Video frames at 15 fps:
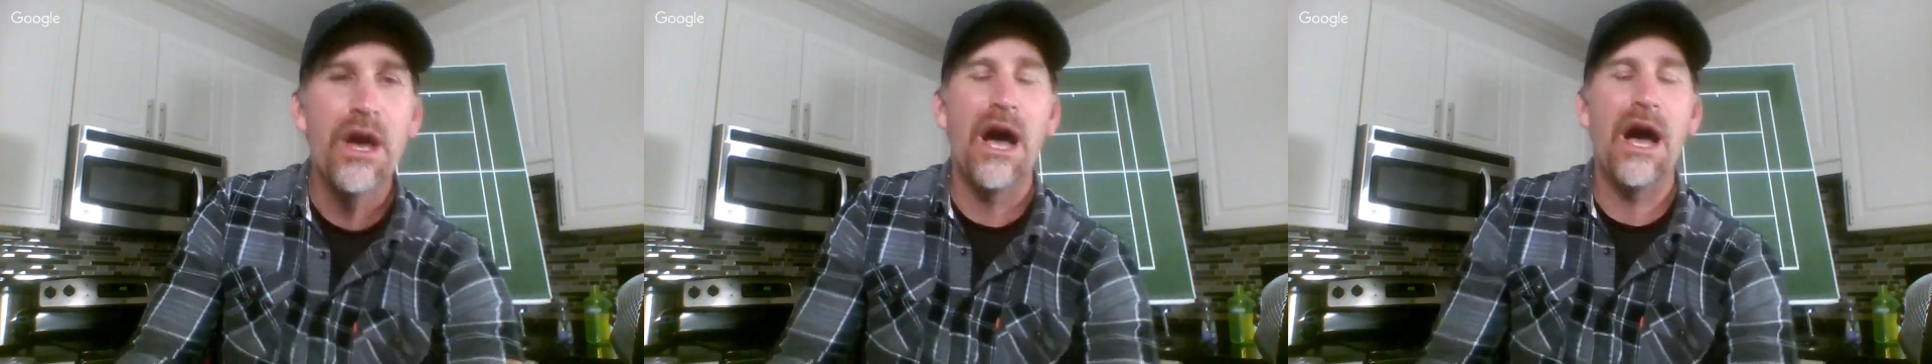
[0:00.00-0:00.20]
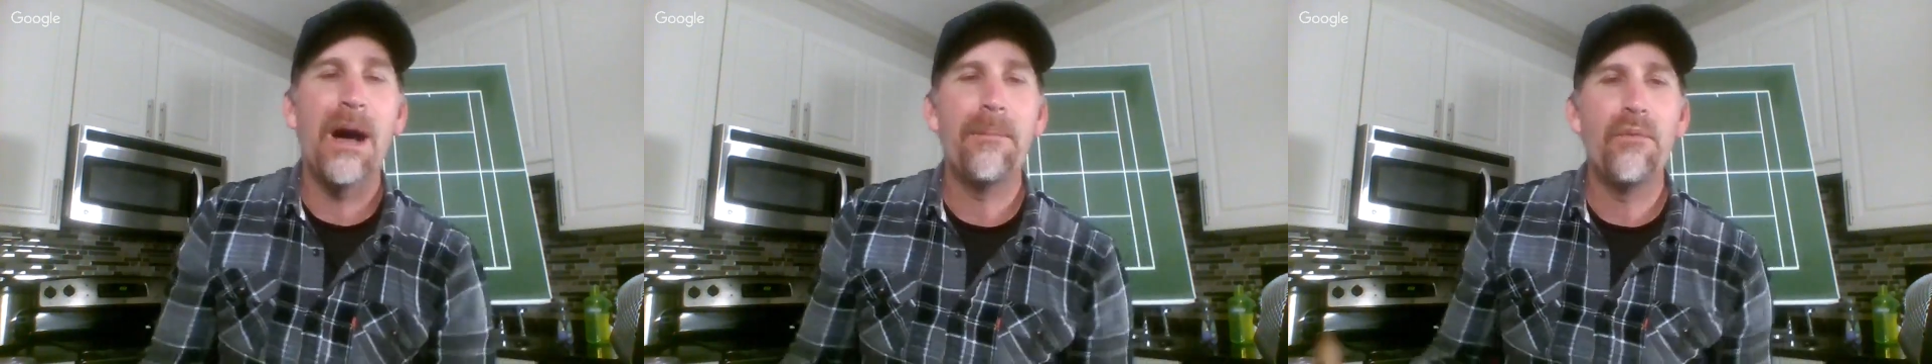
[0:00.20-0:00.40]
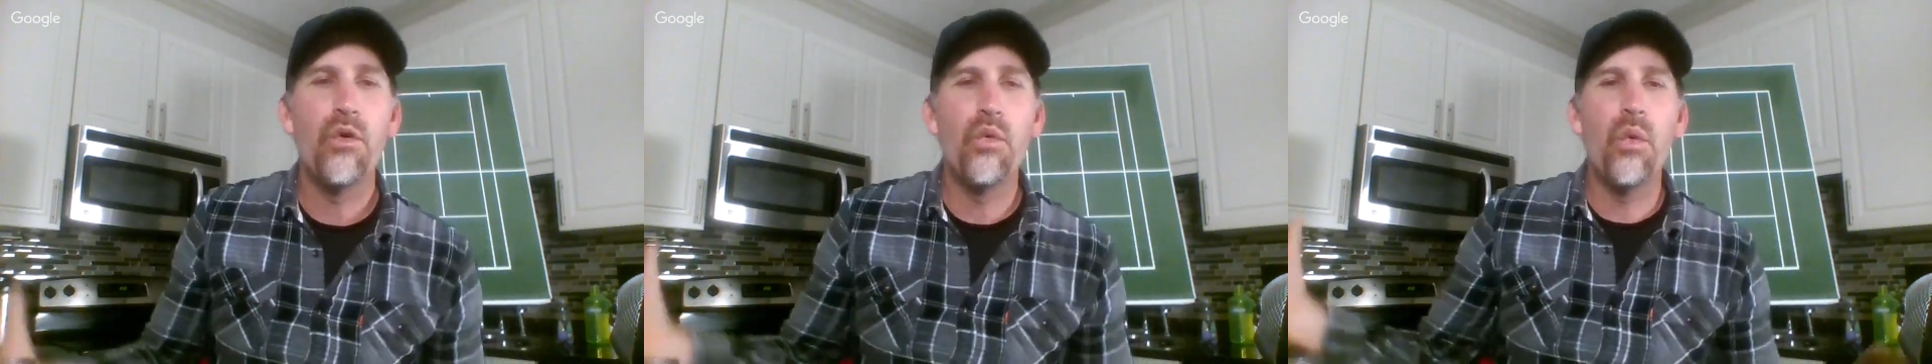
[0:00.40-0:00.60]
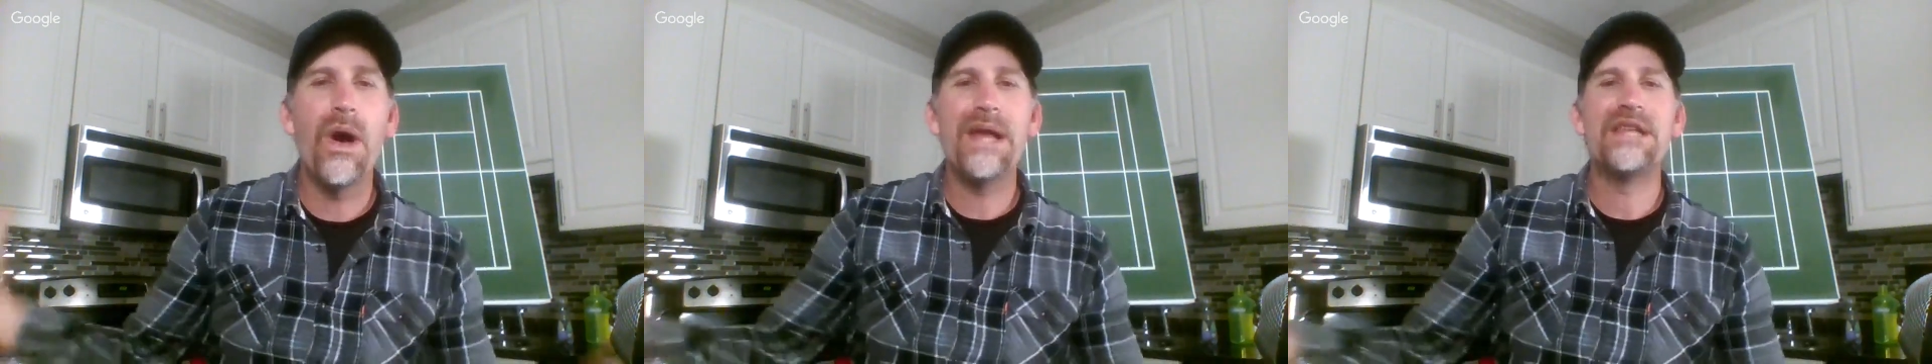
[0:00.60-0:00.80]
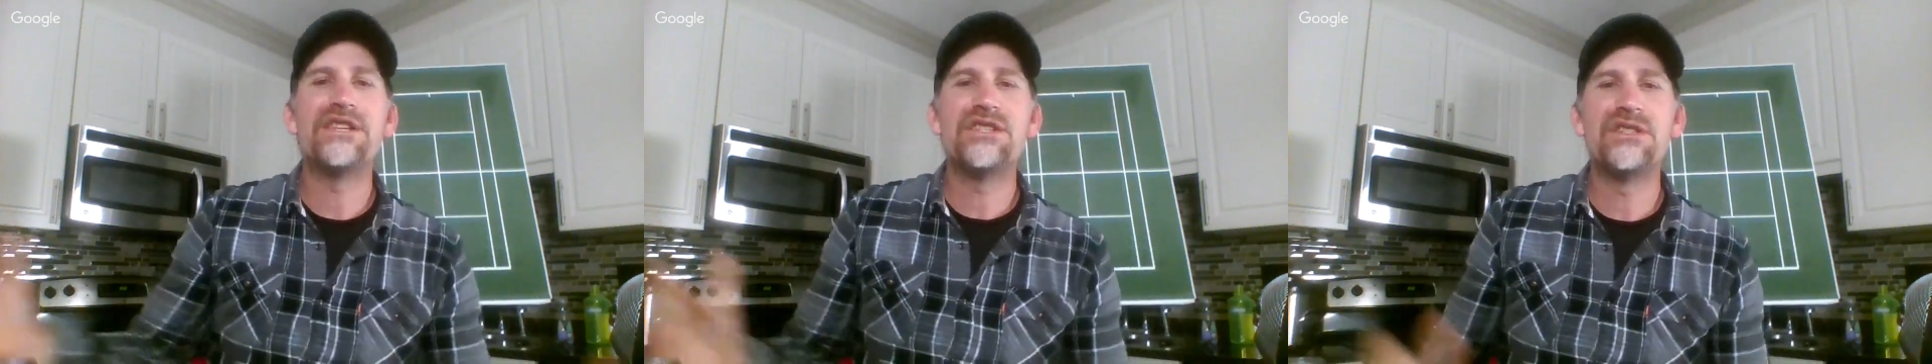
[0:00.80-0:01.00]
um,
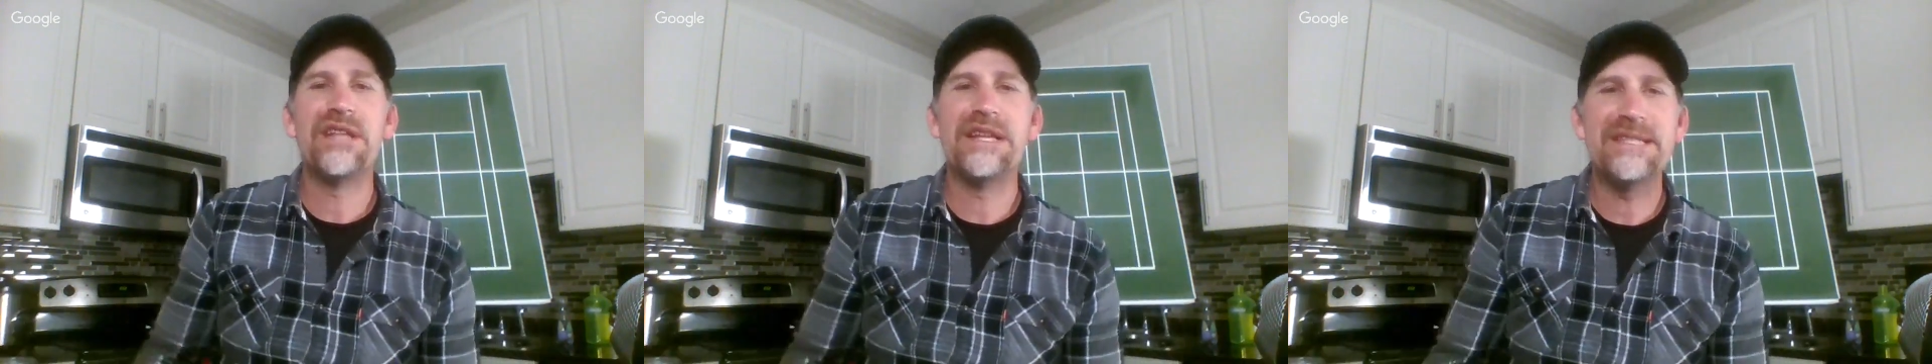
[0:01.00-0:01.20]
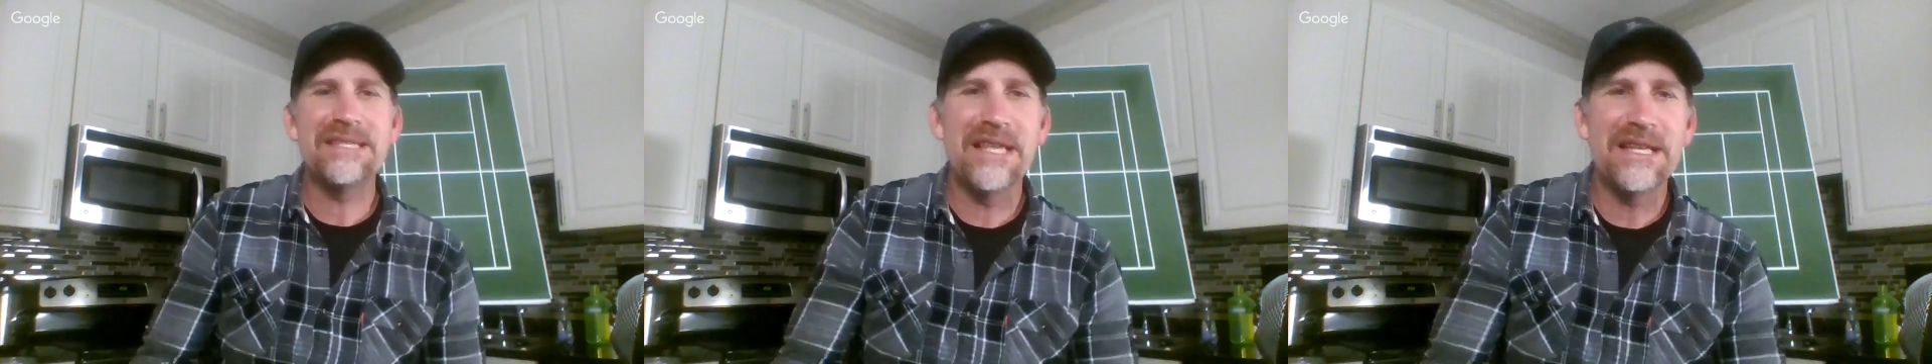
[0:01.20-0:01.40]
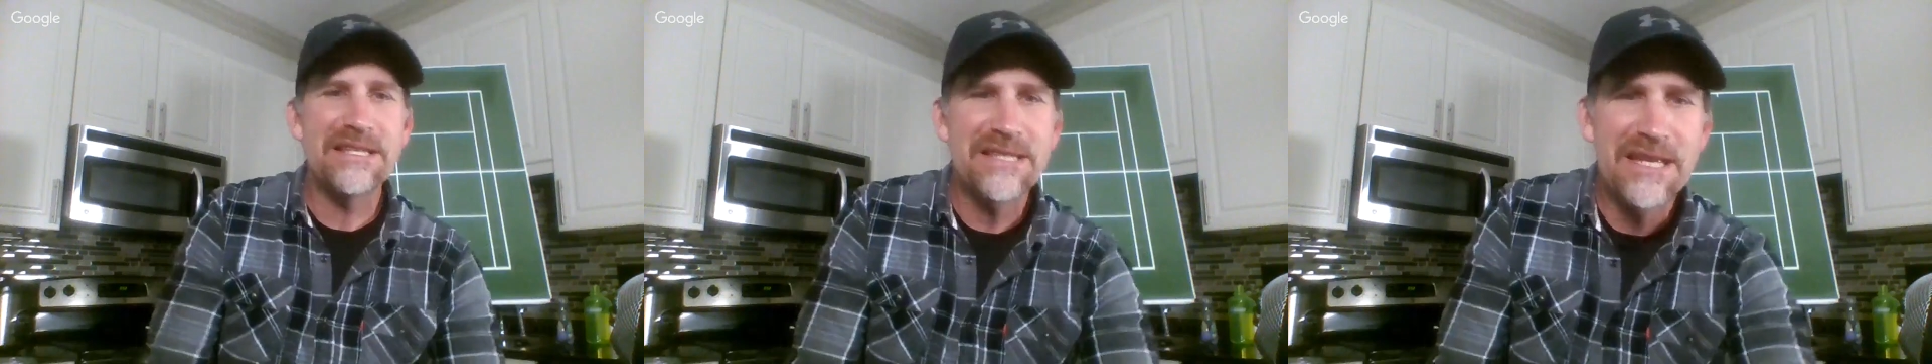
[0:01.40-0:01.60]
what is? Let's let's